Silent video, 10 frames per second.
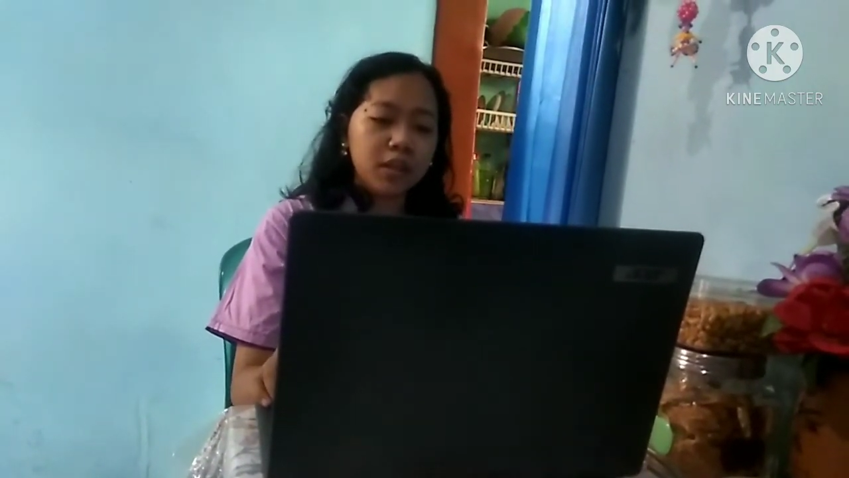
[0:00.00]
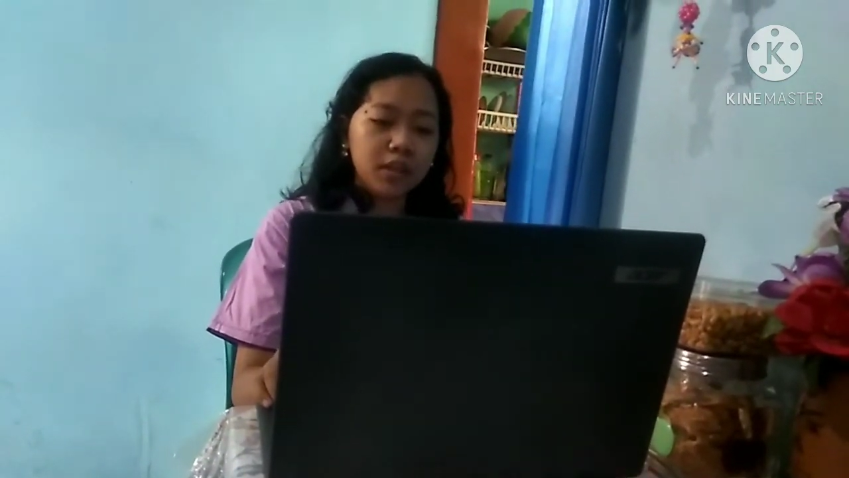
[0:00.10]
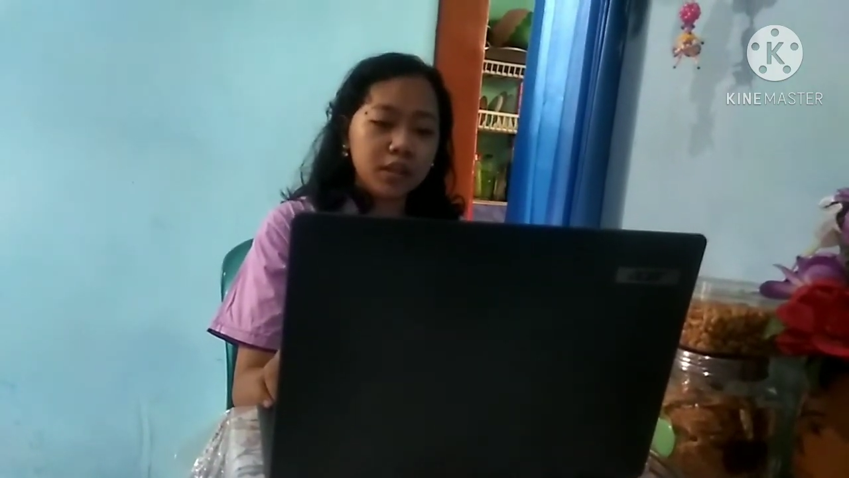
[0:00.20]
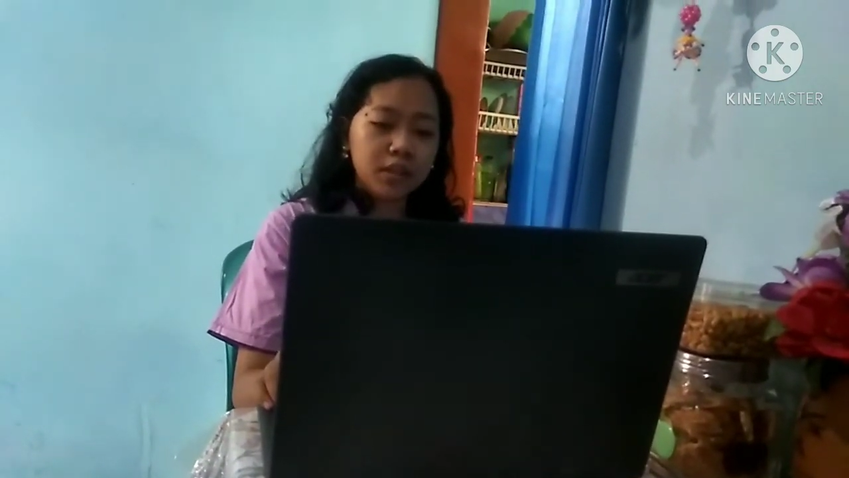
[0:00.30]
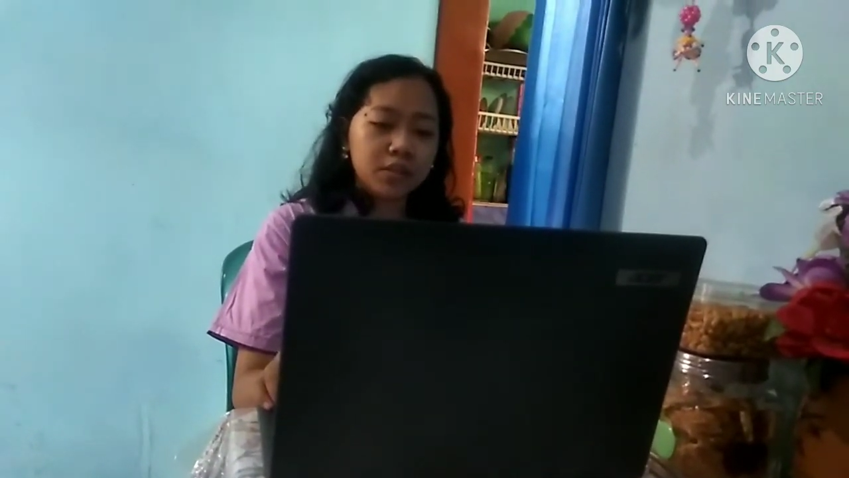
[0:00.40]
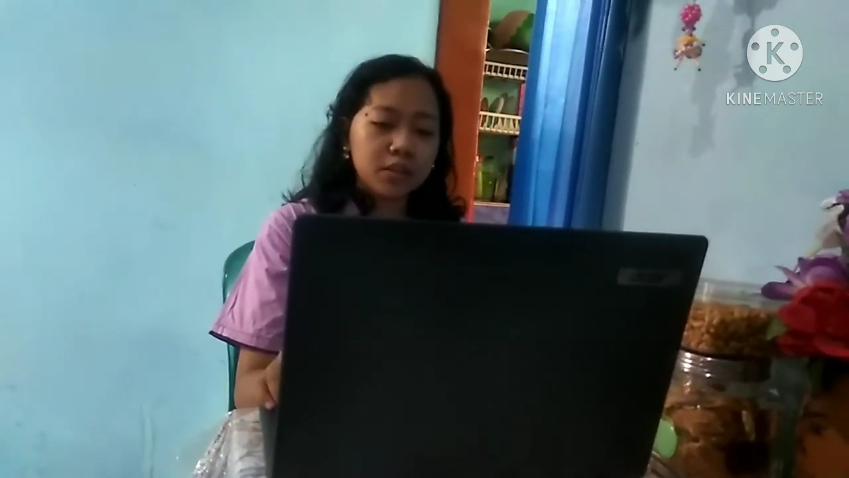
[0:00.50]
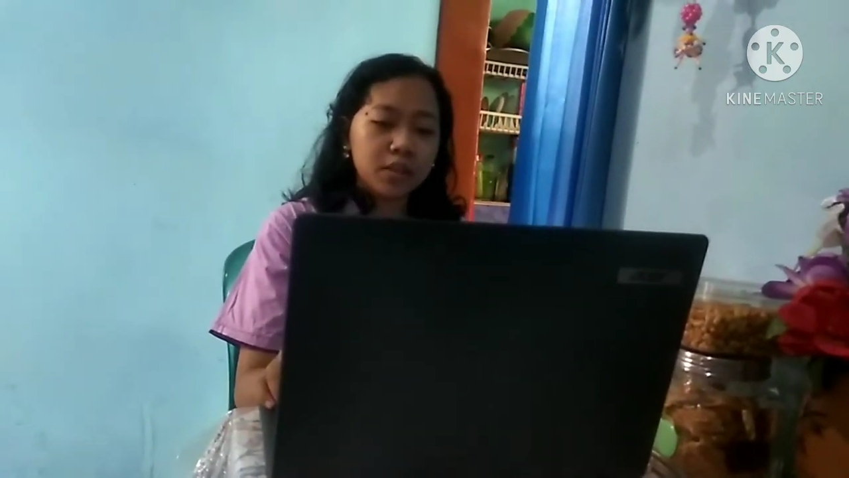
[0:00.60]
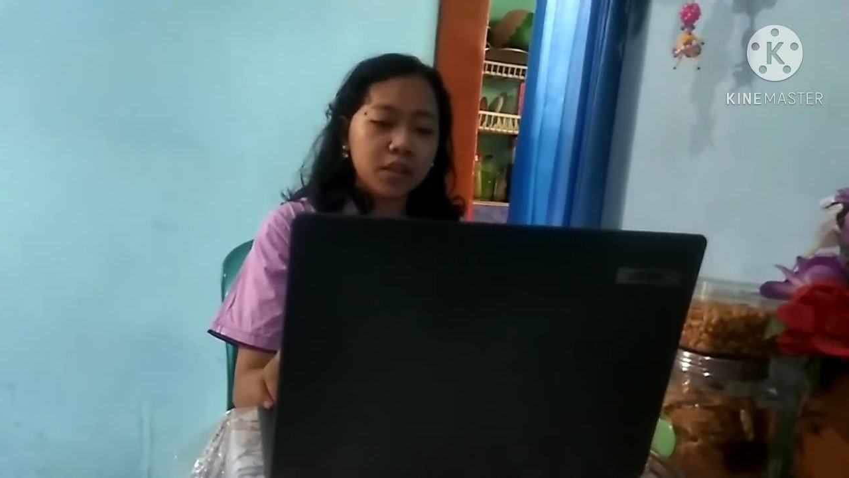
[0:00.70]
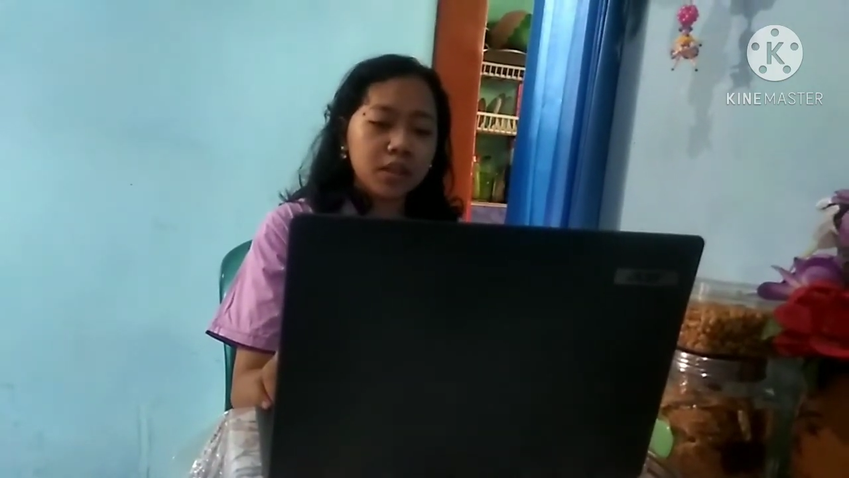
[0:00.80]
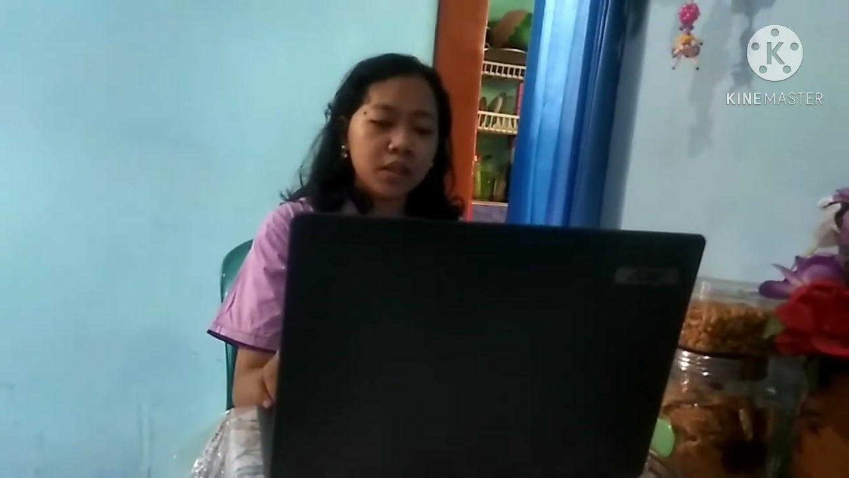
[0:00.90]
is
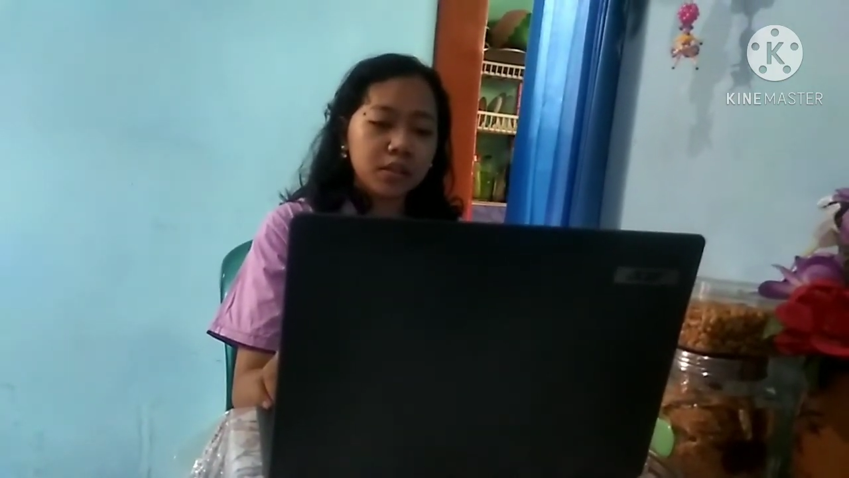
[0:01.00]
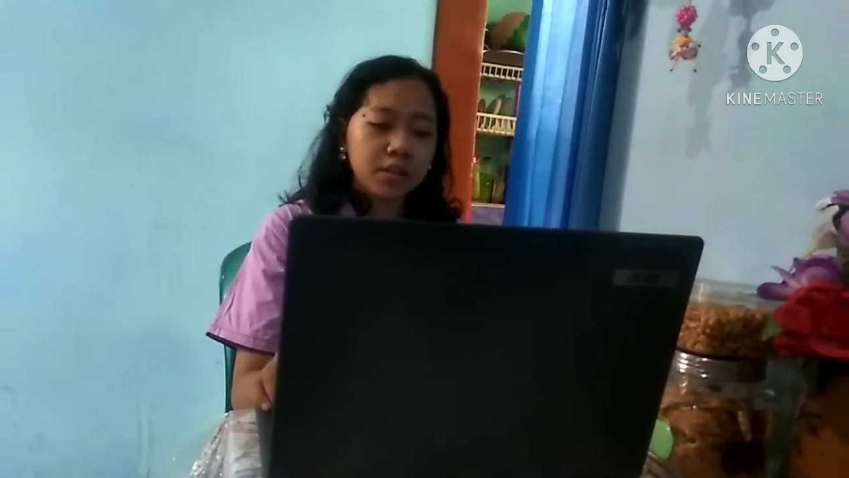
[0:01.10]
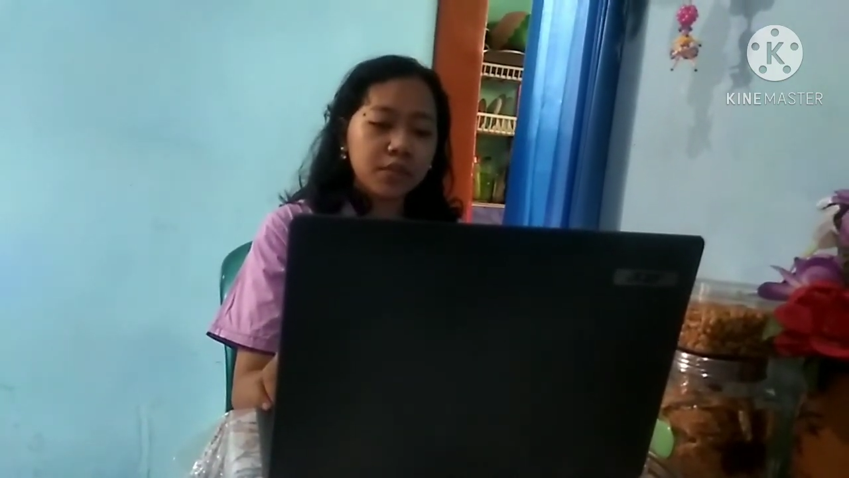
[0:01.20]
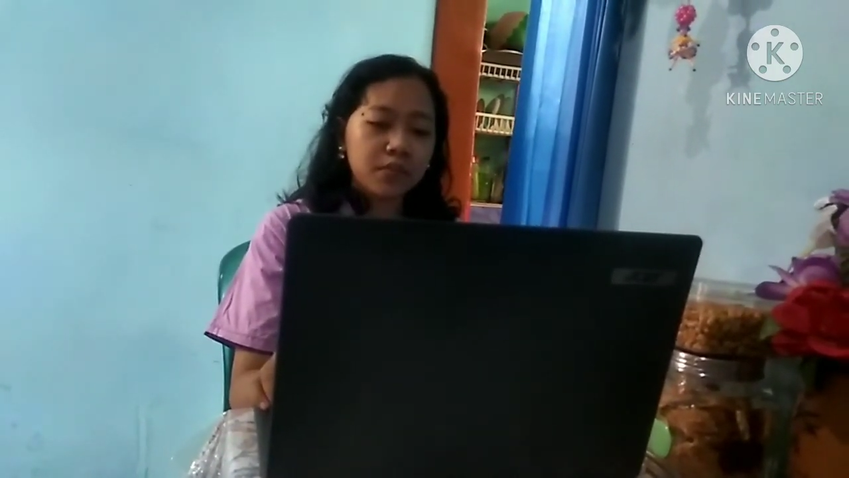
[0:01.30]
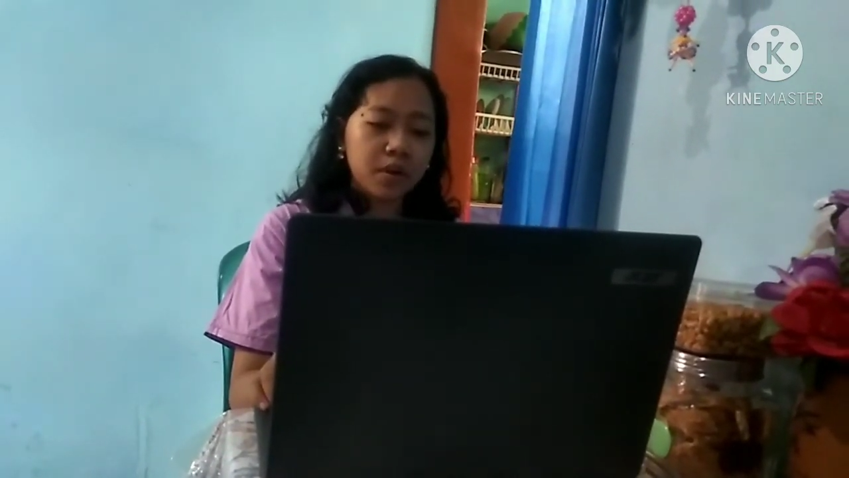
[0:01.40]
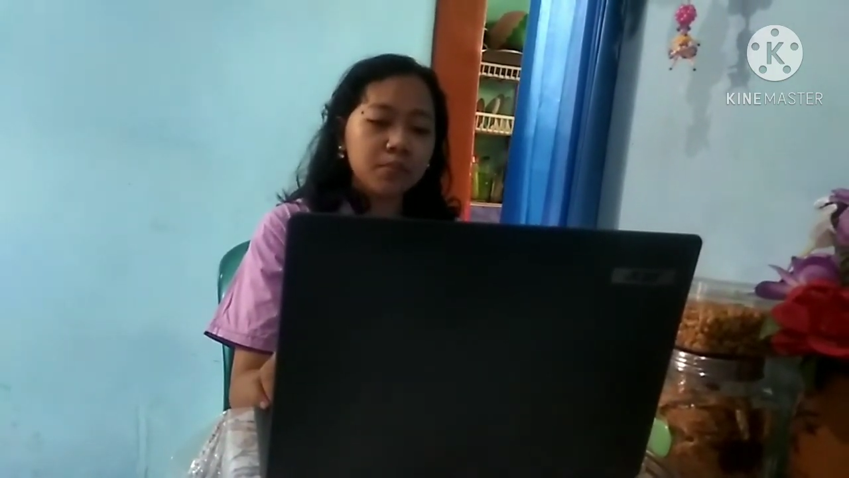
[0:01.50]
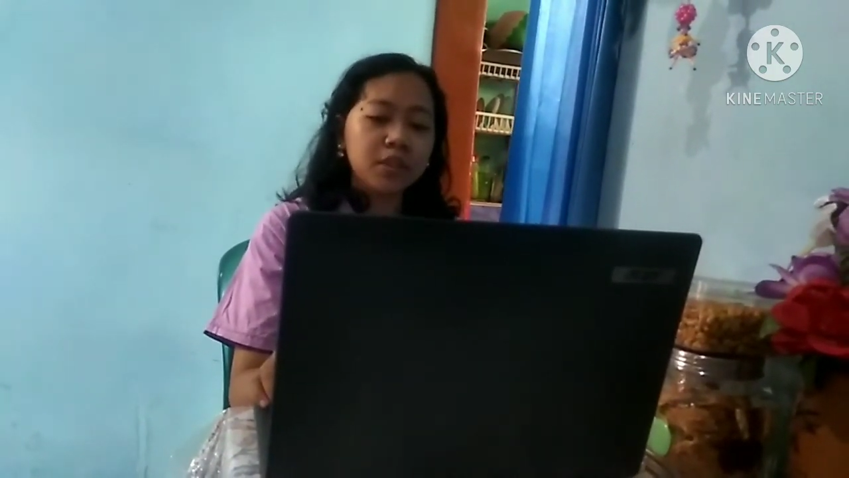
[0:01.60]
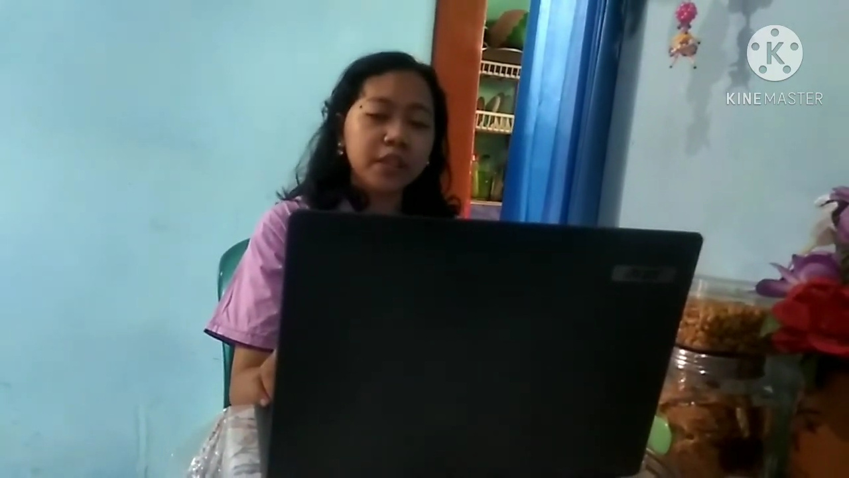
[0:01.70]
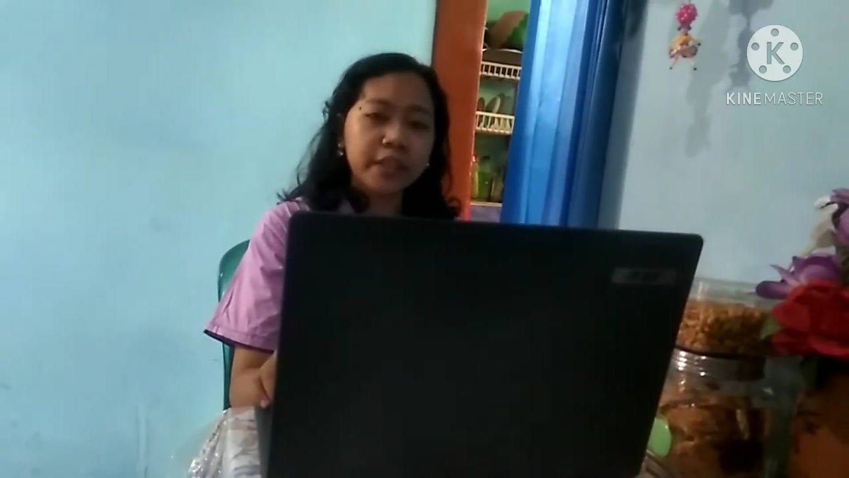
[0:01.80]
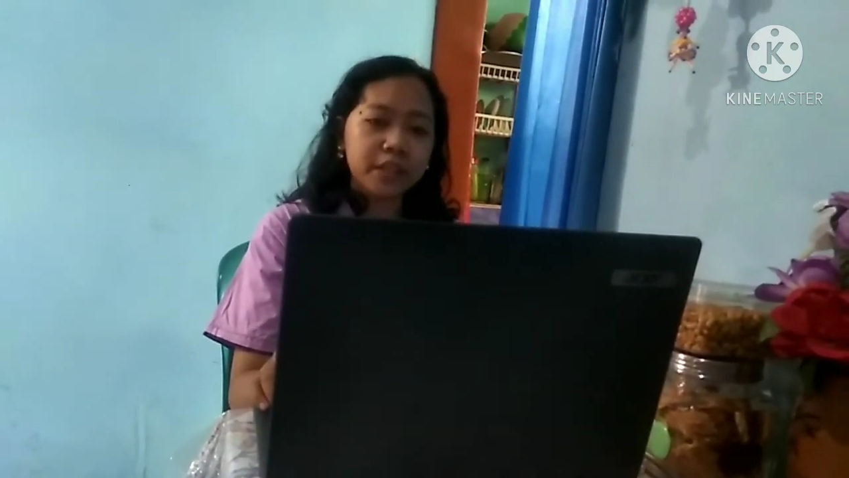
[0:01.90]
inherited from
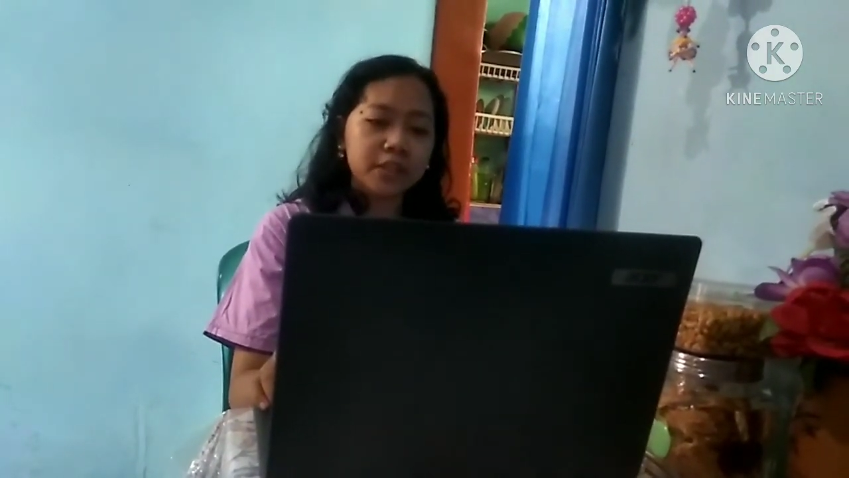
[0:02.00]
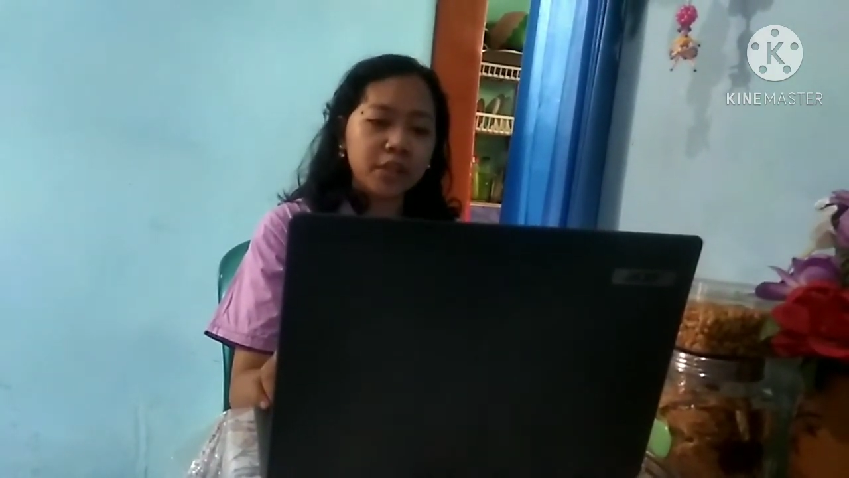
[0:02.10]
the Greeks